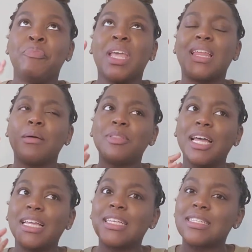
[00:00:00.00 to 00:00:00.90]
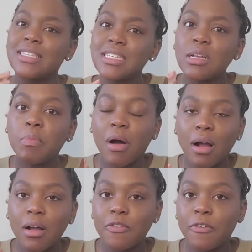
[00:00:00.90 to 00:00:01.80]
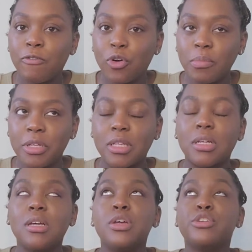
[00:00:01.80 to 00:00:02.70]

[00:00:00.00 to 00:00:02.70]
And I'm like, is this a part of the formula?